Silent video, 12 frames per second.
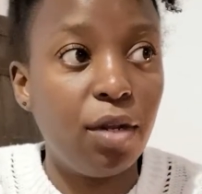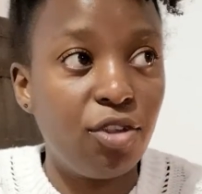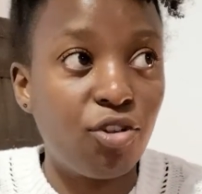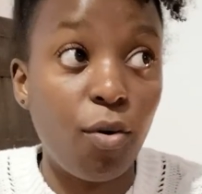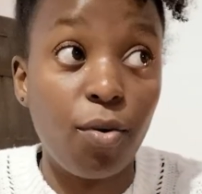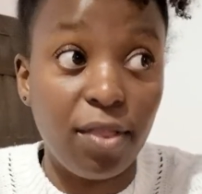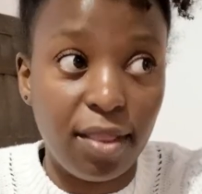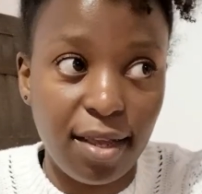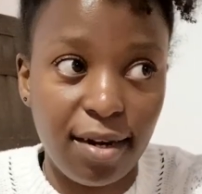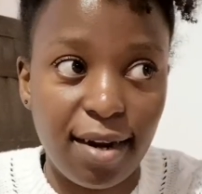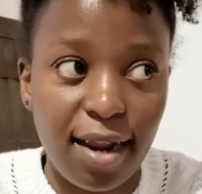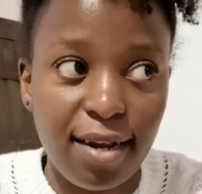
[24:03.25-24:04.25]
It's on the
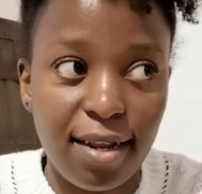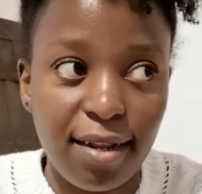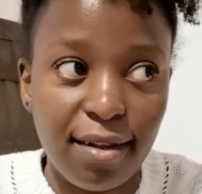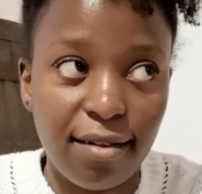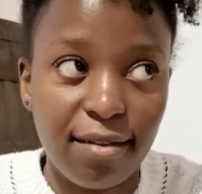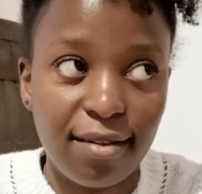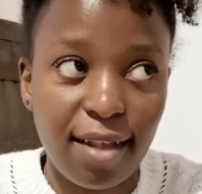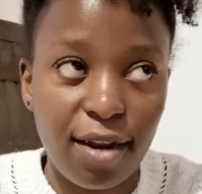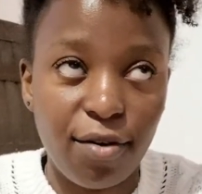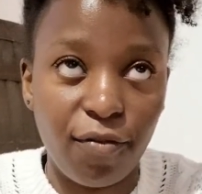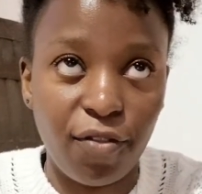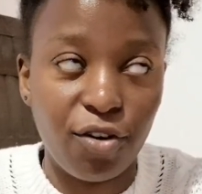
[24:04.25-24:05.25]
dining
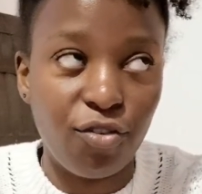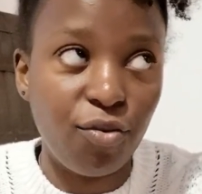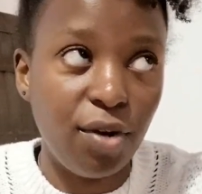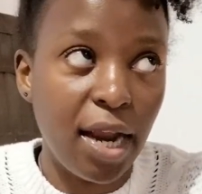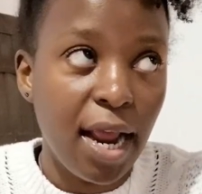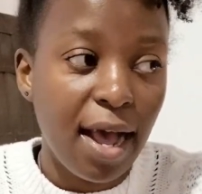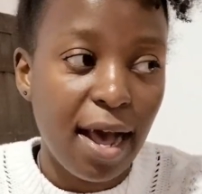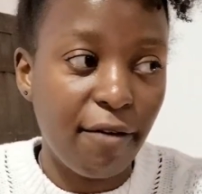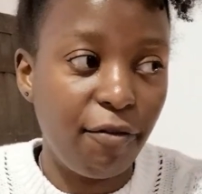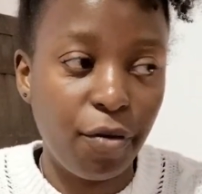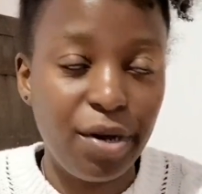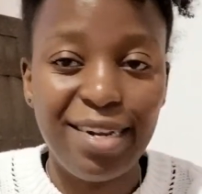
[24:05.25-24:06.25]
side of the tree.
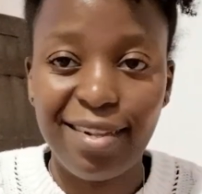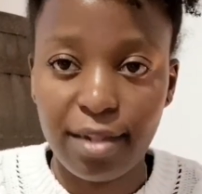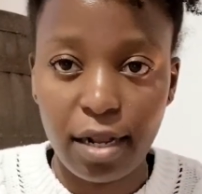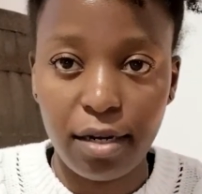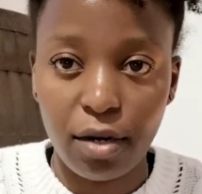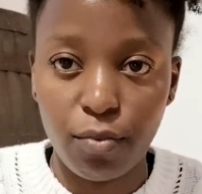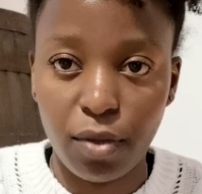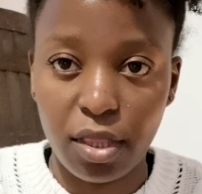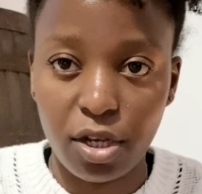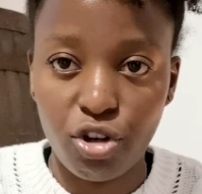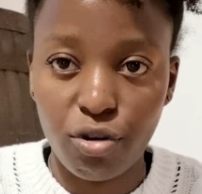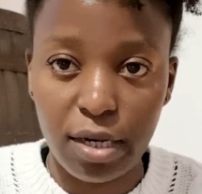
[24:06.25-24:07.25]
I've already started with
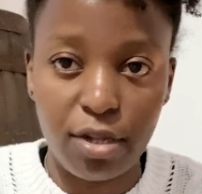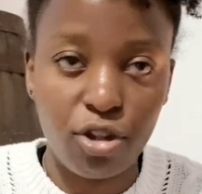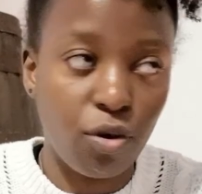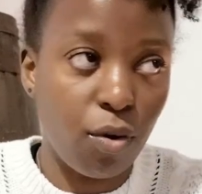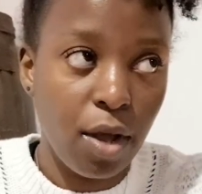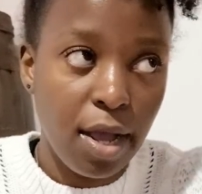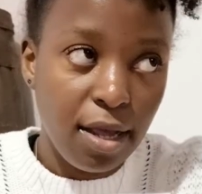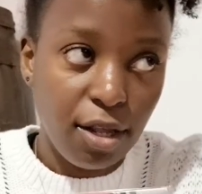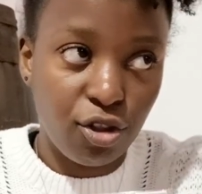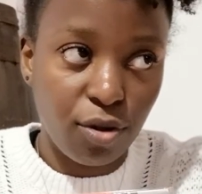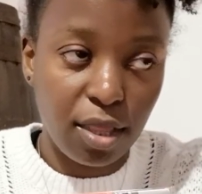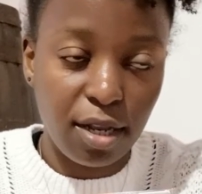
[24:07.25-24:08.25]
the tree, so
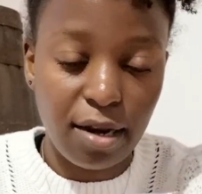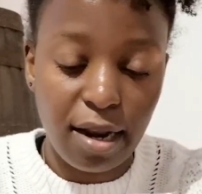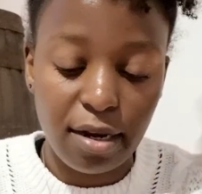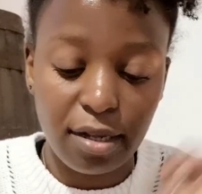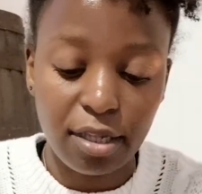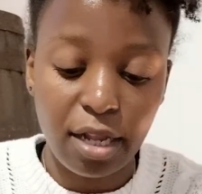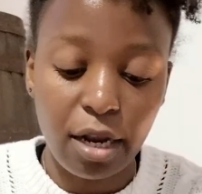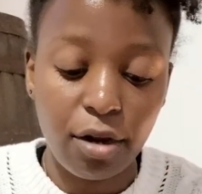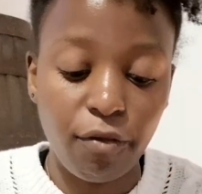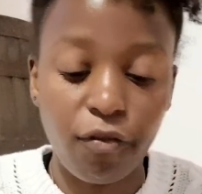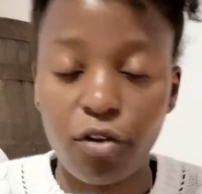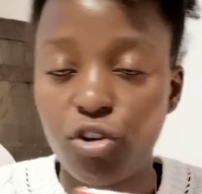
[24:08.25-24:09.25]
it's on the dining side
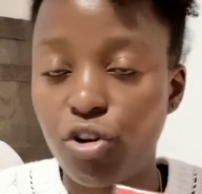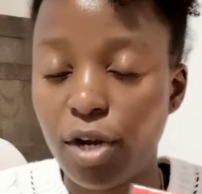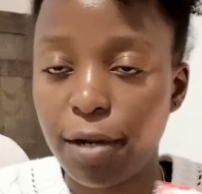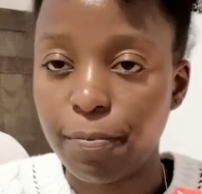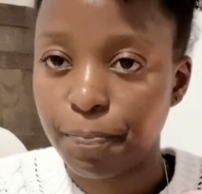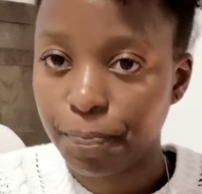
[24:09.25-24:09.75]
of the tree.